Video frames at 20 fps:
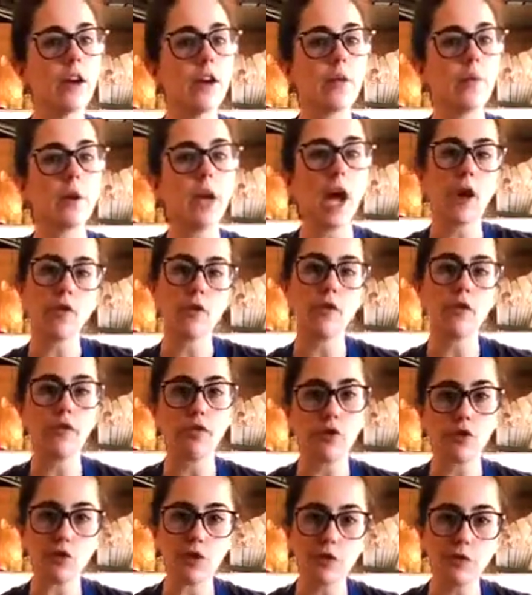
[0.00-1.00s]
we have a
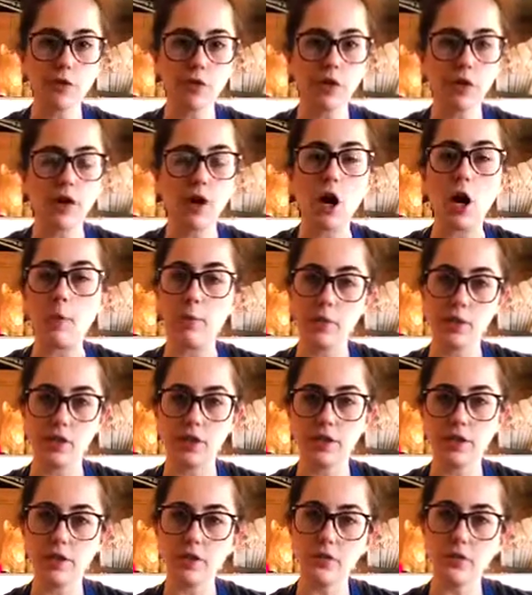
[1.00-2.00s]
few different
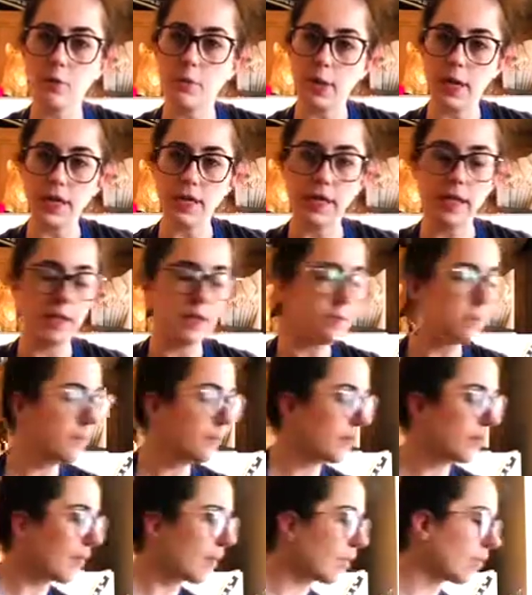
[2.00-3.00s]
options for baking,
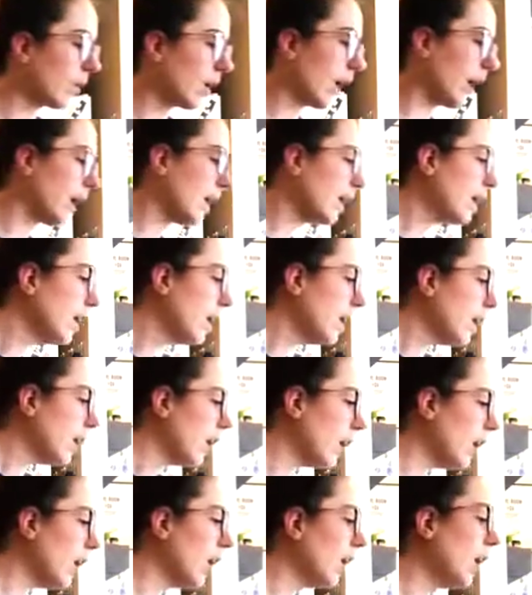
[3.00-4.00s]
okay?
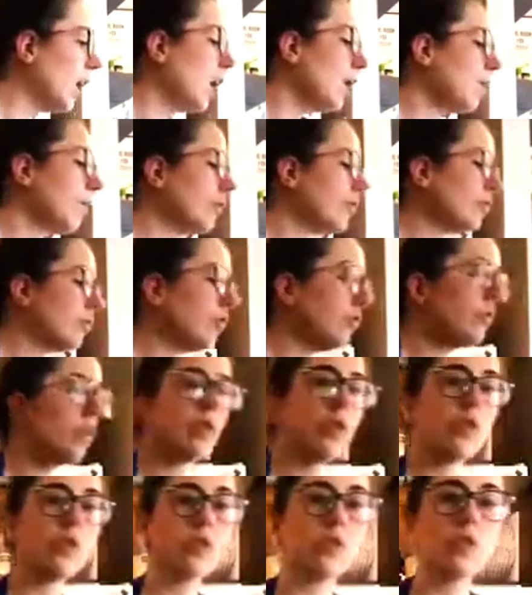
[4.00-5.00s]
So you
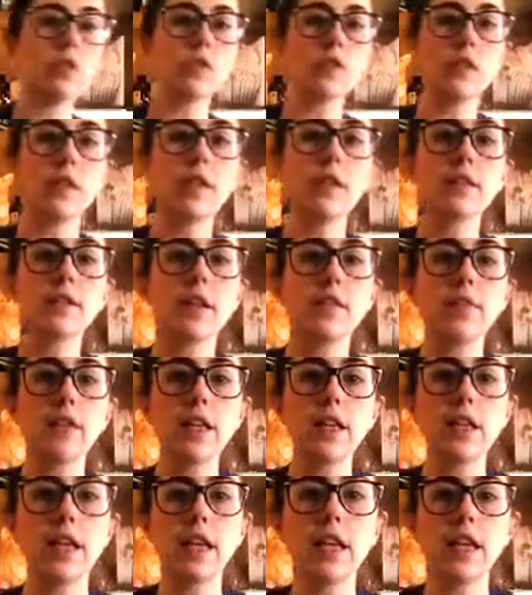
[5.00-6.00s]
can use
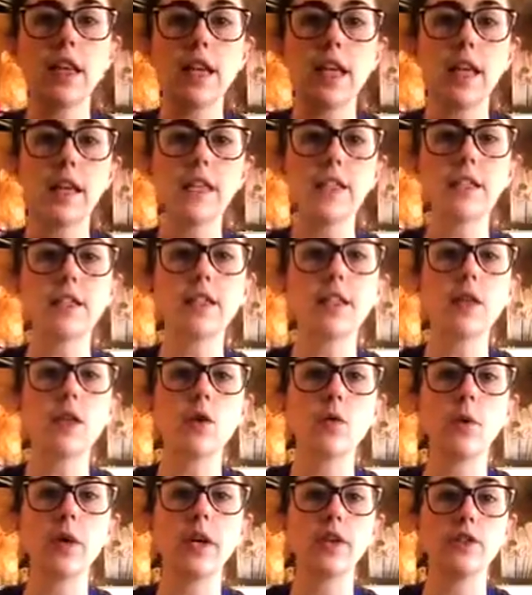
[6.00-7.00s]
something like this,
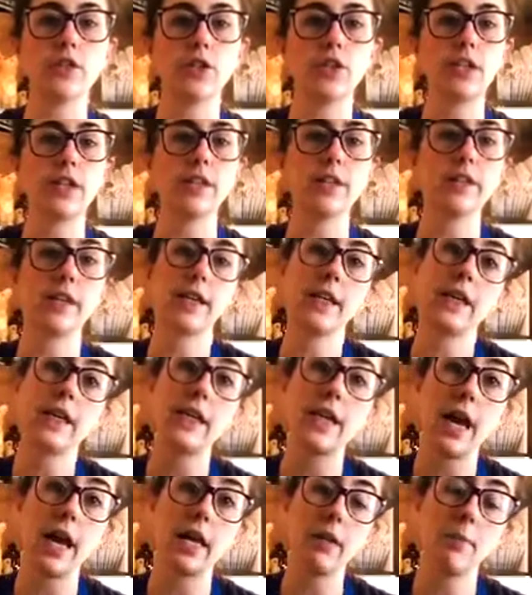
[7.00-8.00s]
which is like a
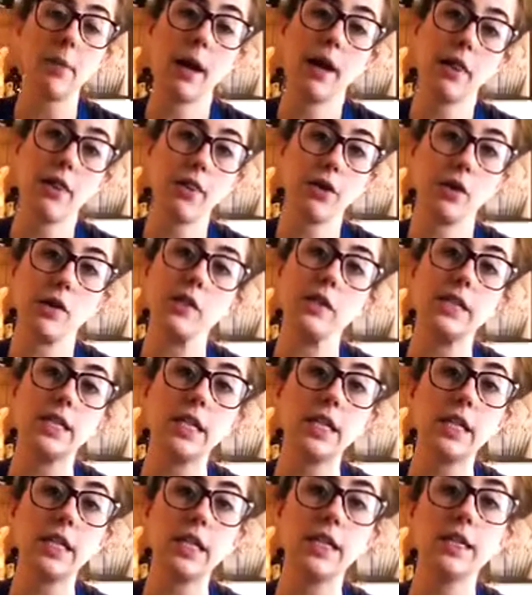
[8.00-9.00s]

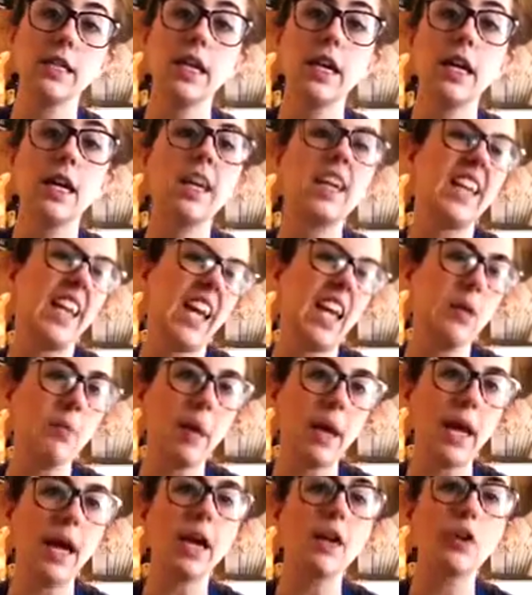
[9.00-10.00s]
9x13 cake
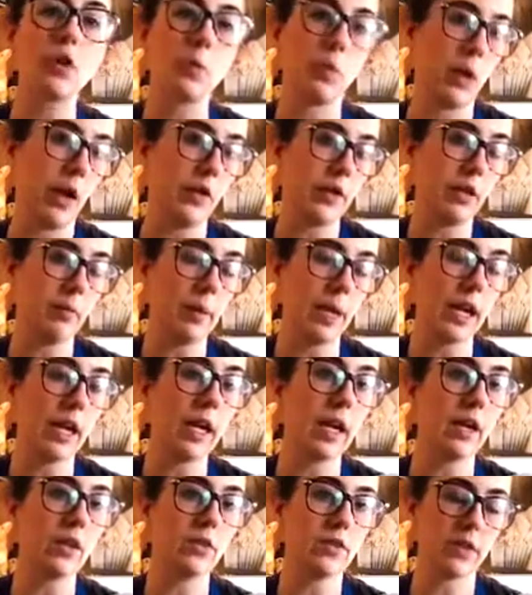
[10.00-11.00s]
pan or brownie
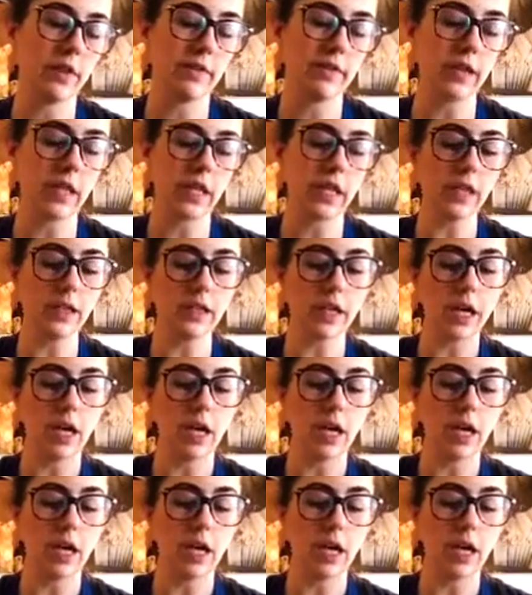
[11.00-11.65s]
pan or something.